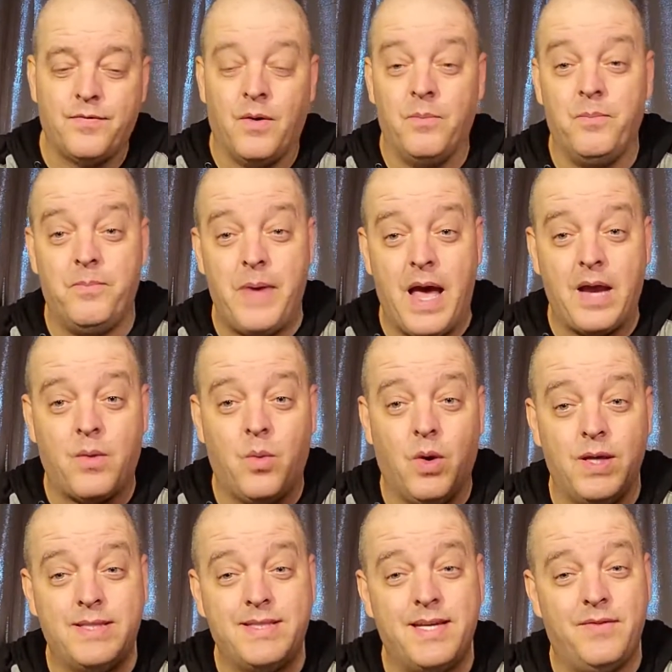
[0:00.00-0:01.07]
from
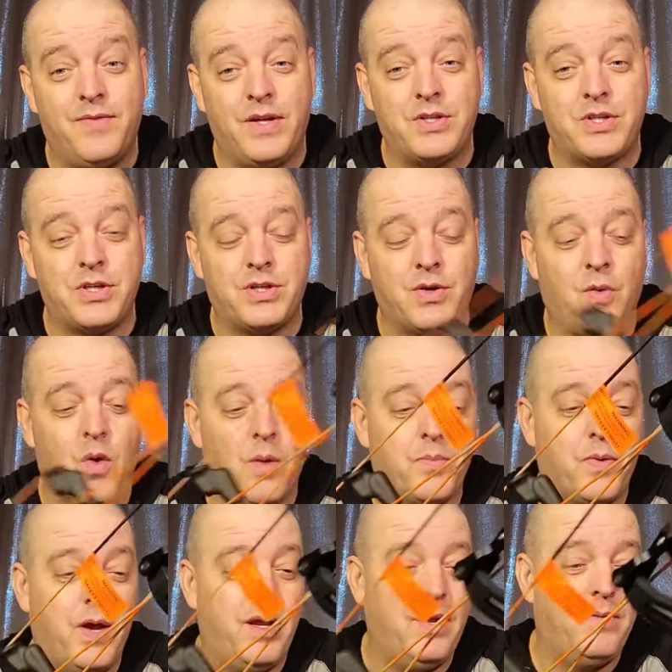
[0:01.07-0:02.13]
Backwoods Adventures
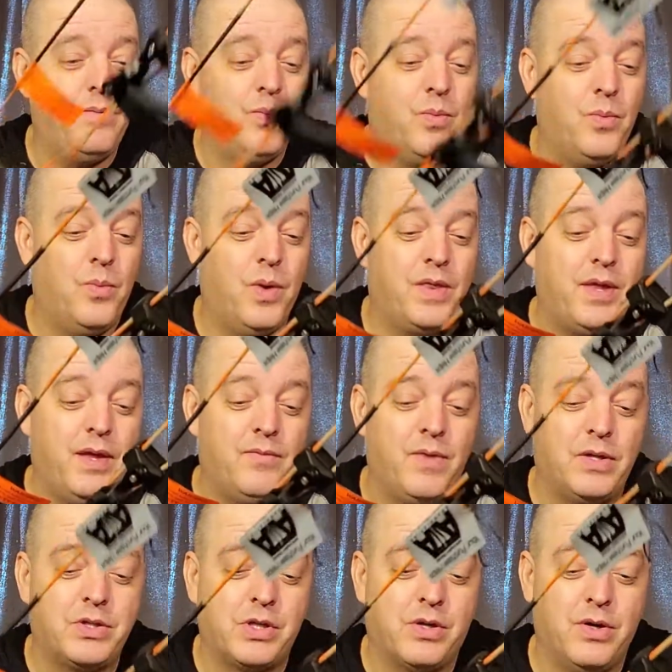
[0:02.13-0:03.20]
Incorporated with the
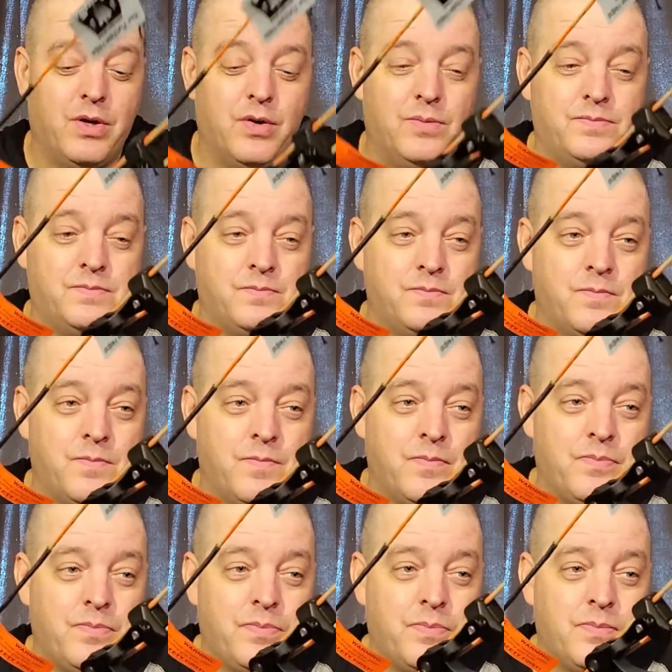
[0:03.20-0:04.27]
Adventure Crew.
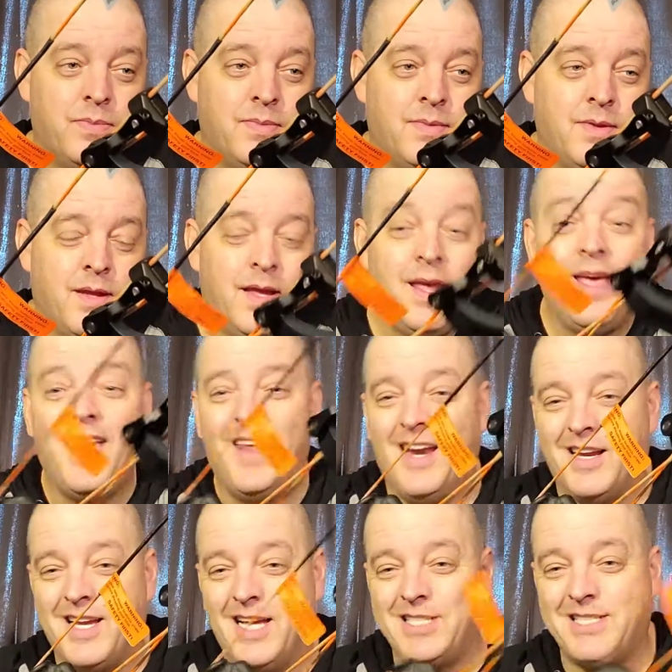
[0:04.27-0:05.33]
And
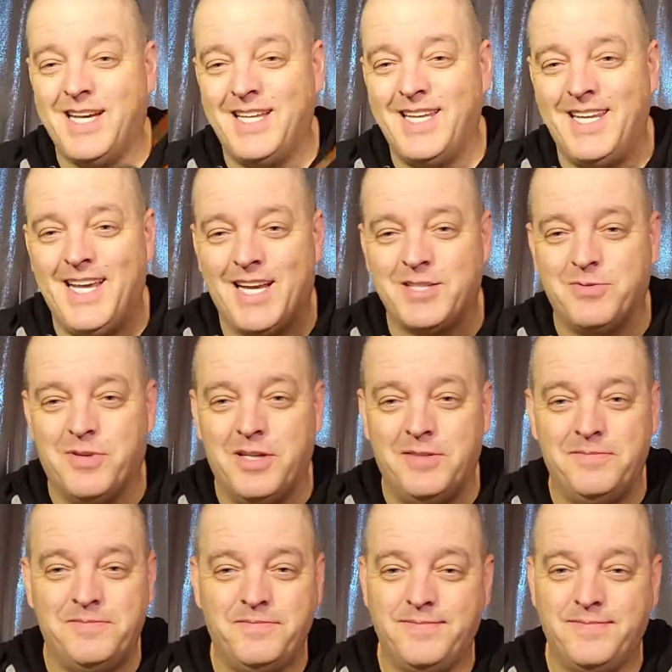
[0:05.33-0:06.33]
I'll catch you on the next one.